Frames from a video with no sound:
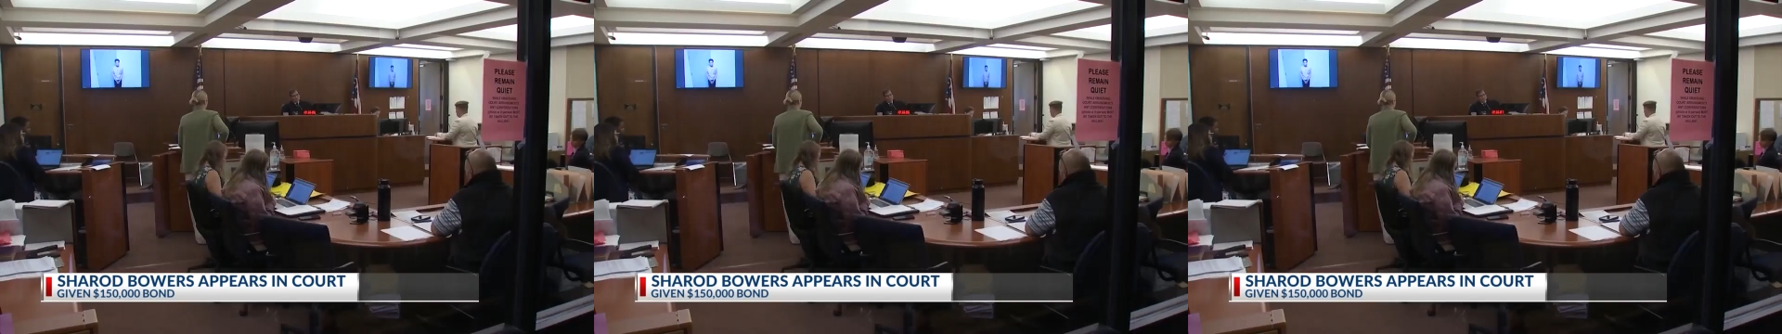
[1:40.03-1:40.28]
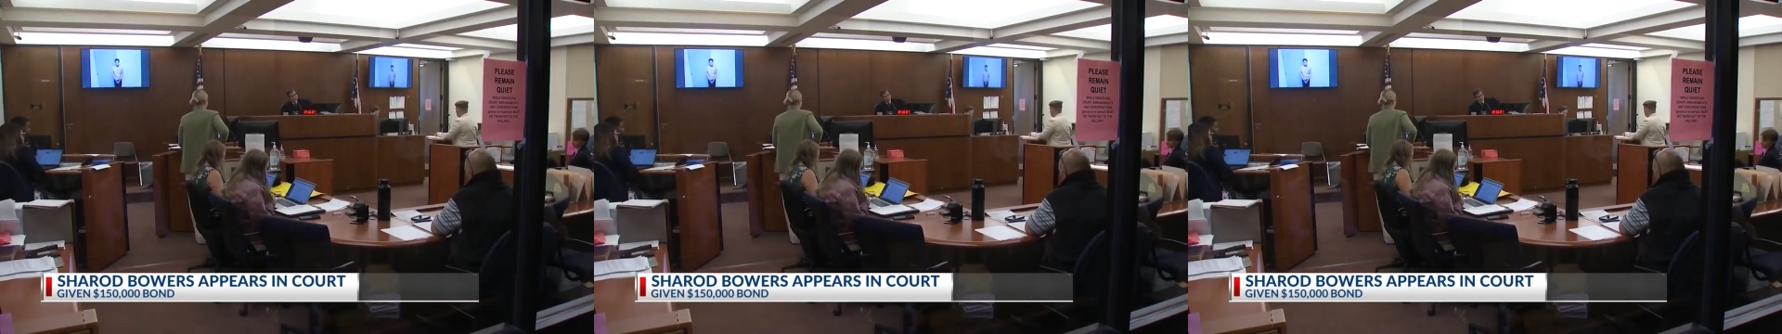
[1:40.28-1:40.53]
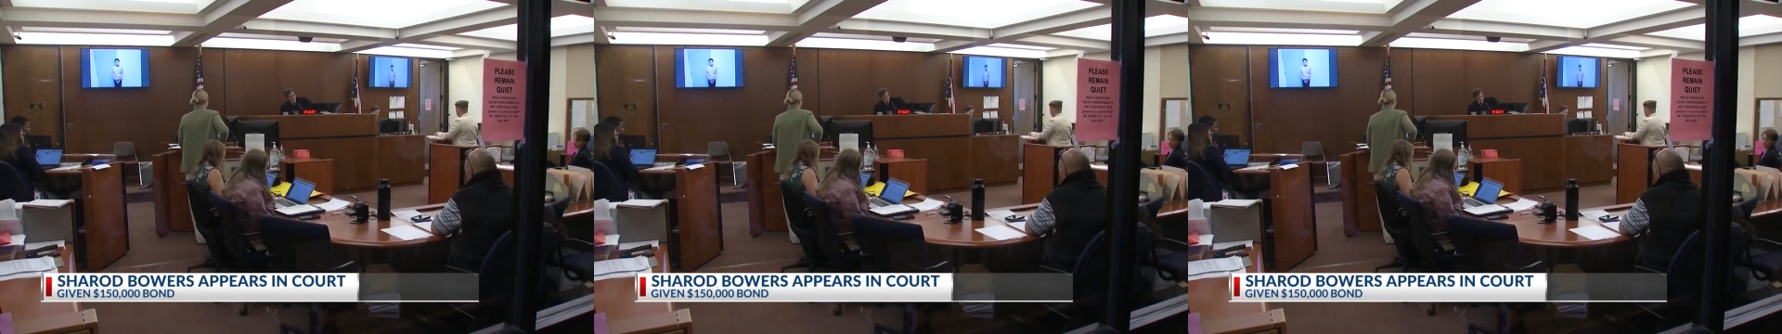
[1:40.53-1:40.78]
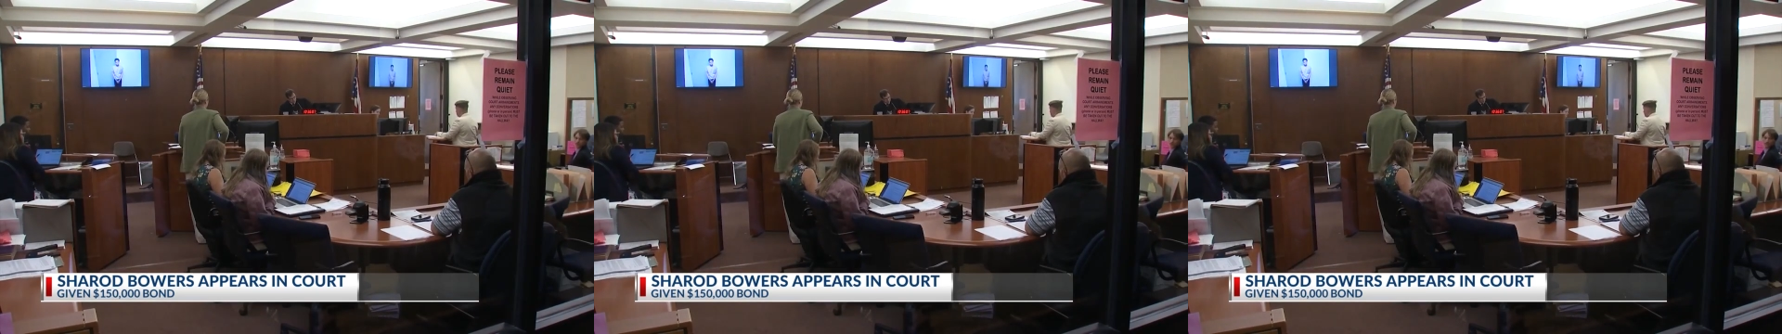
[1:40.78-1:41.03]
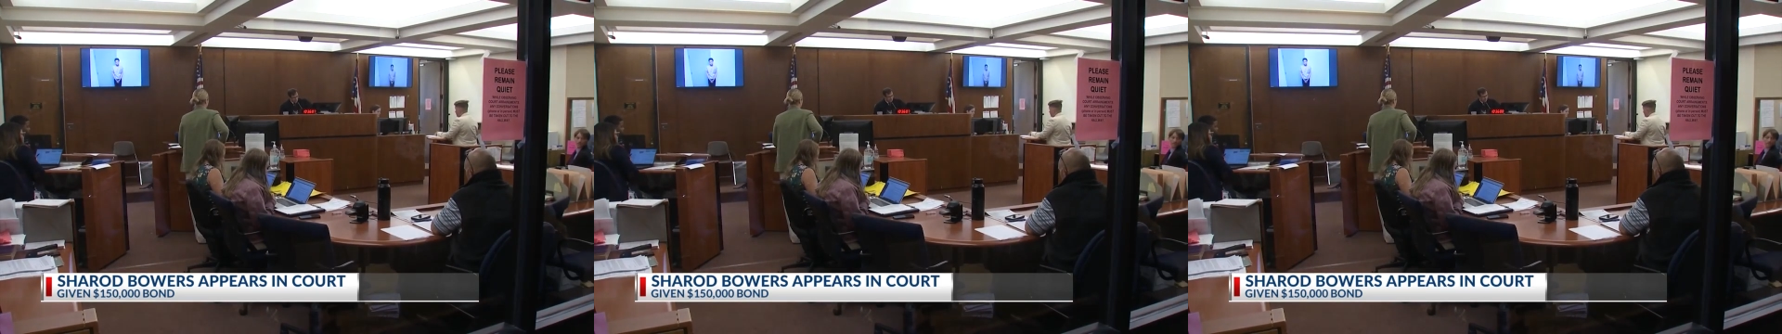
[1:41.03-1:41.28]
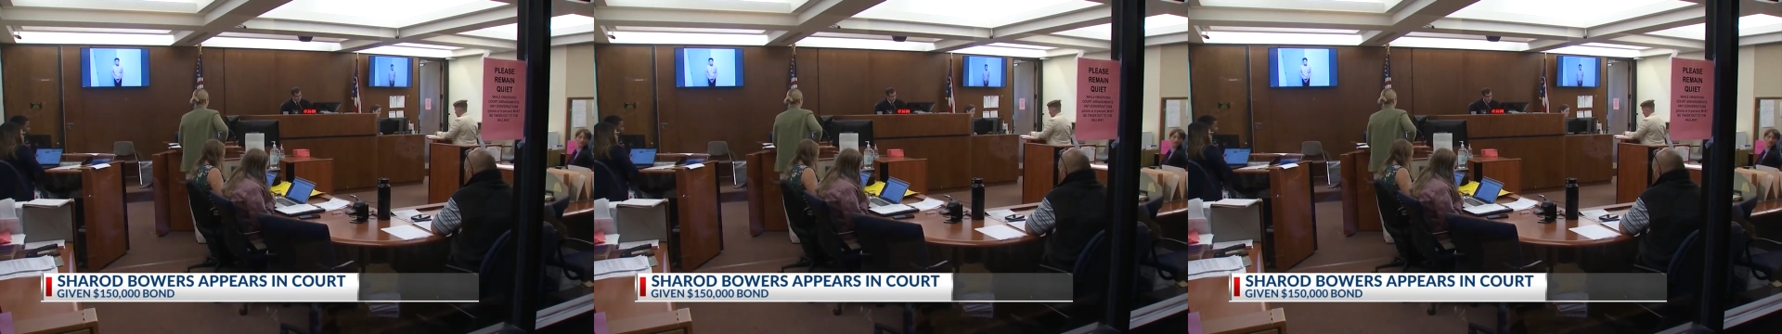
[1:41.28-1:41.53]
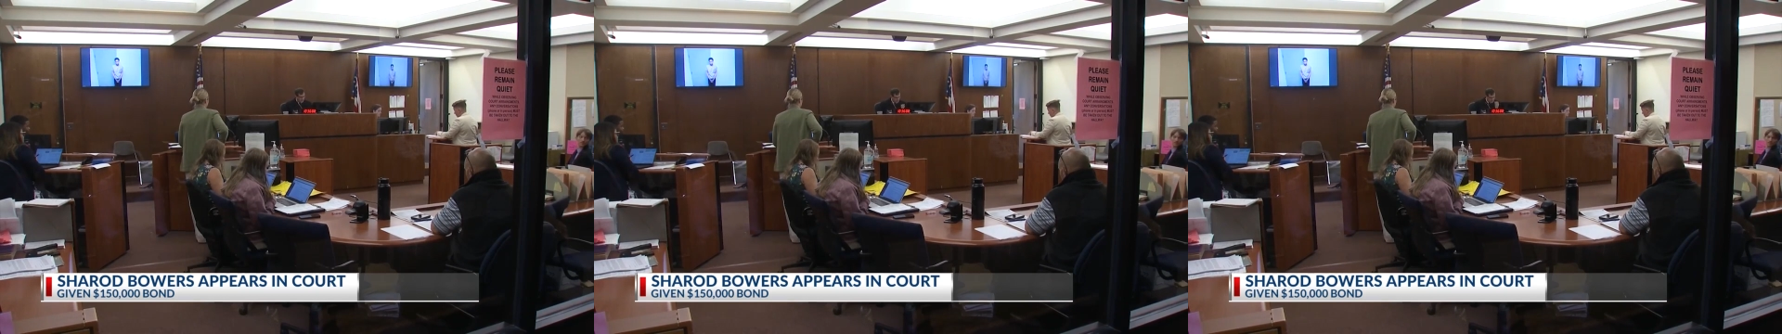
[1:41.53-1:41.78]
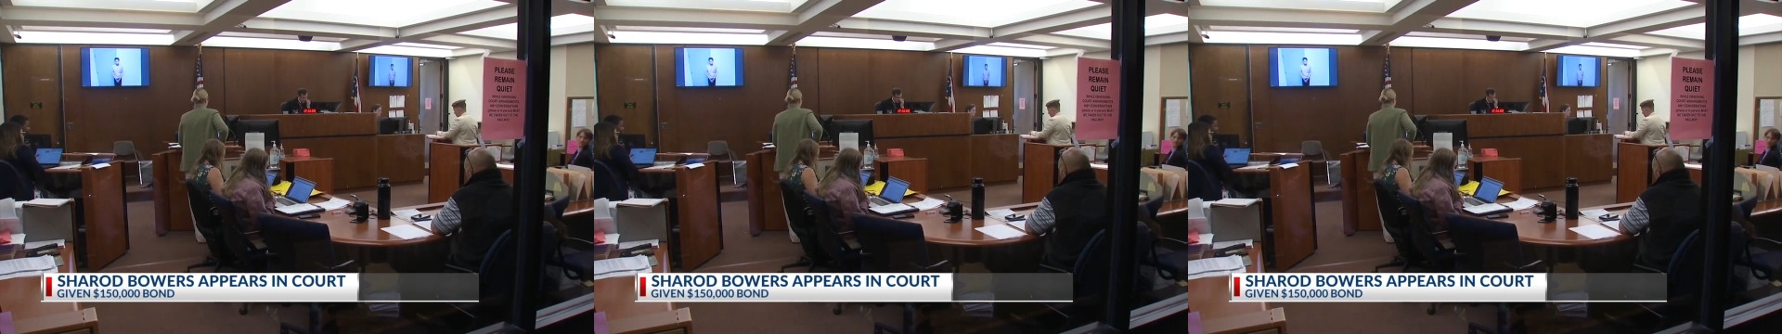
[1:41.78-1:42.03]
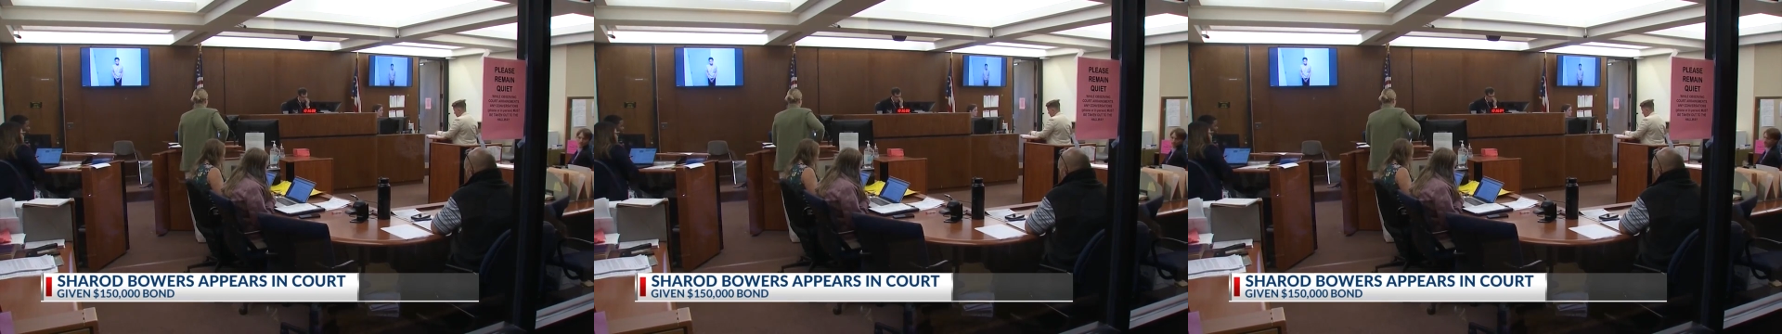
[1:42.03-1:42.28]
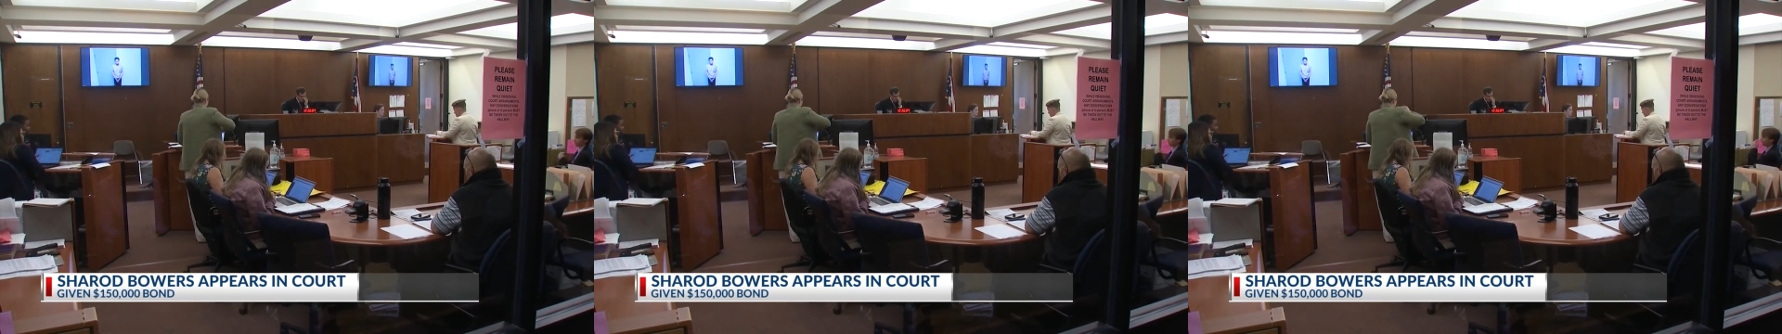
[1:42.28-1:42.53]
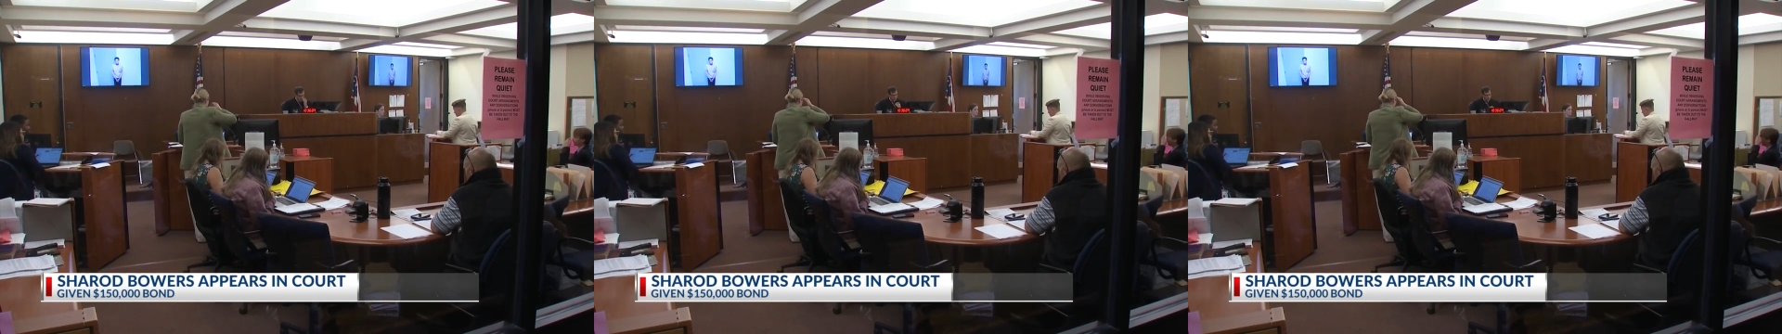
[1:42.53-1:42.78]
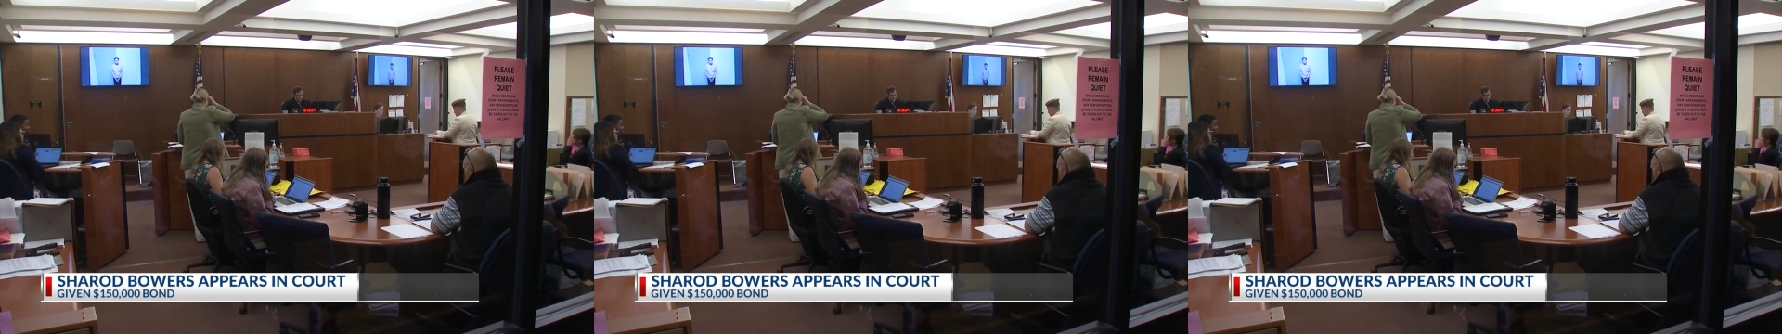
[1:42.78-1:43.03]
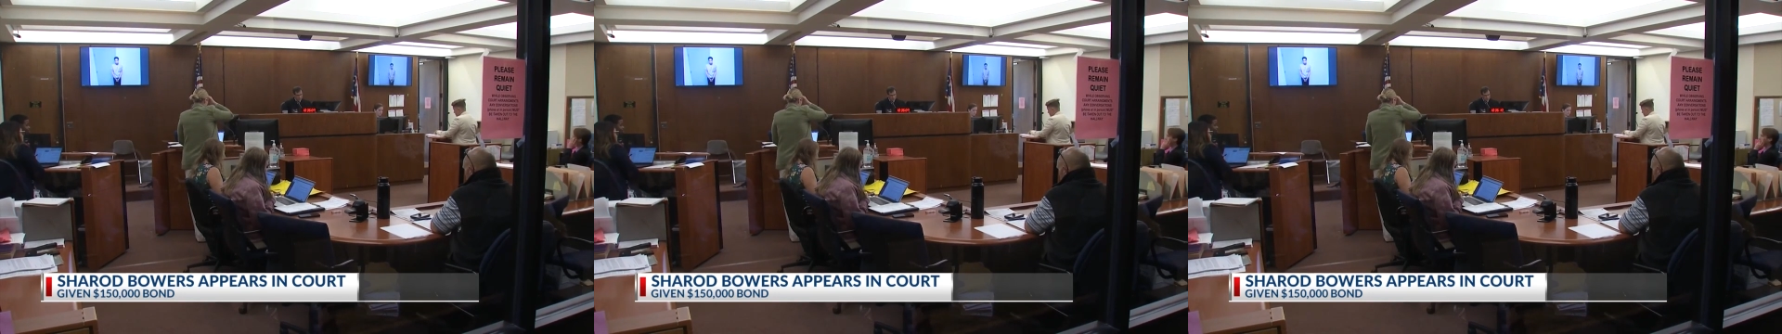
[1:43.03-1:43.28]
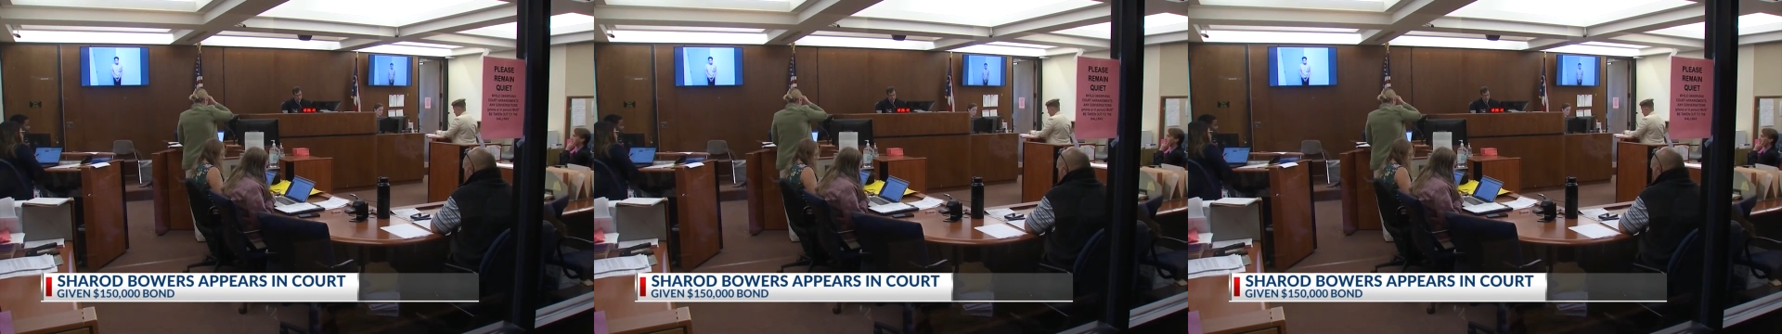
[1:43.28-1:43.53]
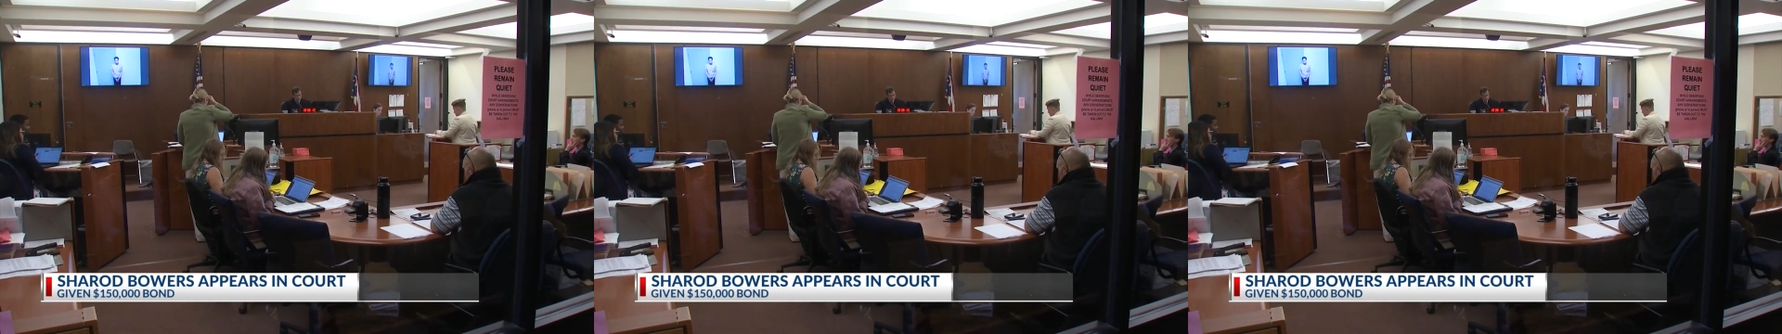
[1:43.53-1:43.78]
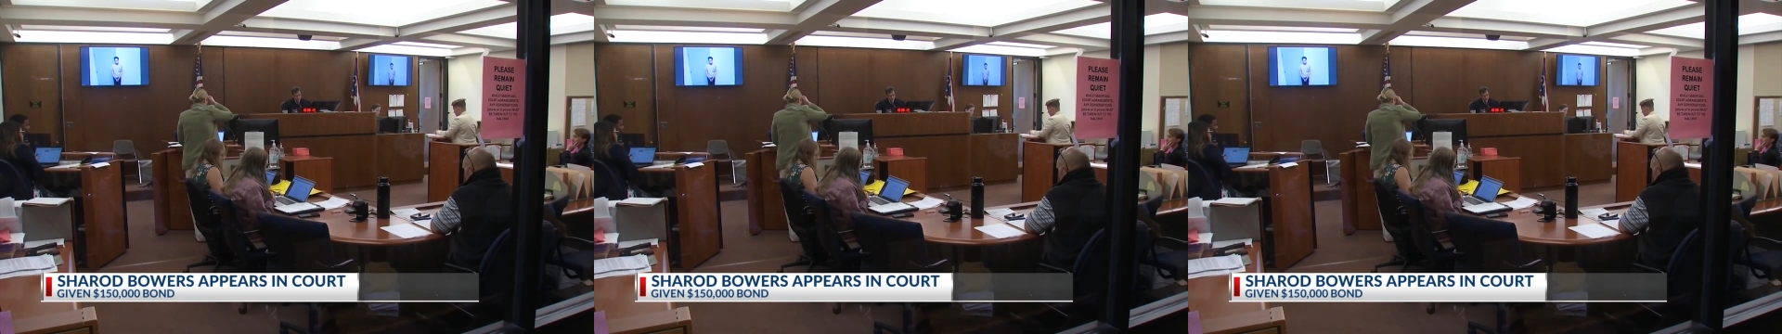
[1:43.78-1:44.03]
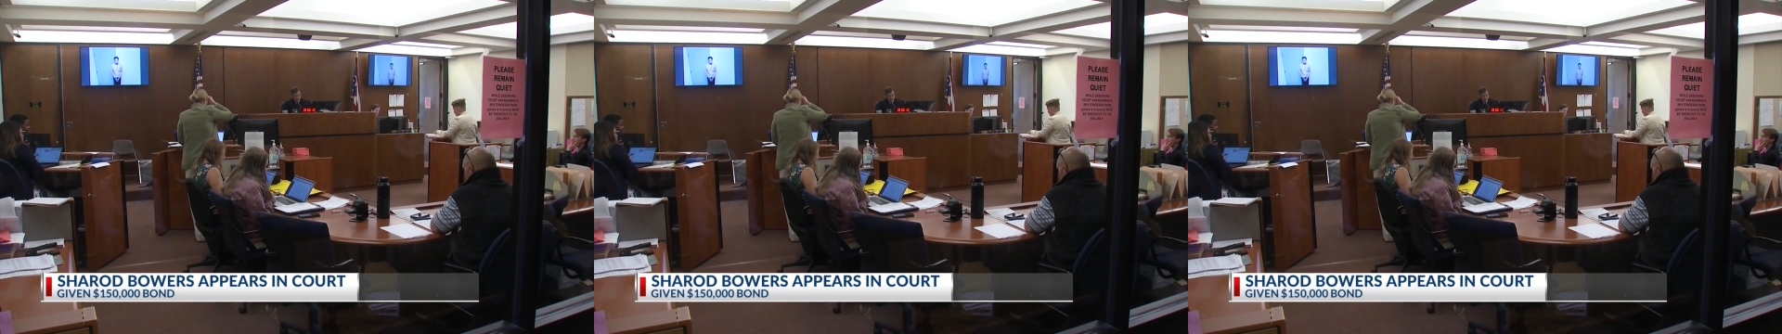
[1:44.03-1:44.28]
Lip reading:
(no speaker visible)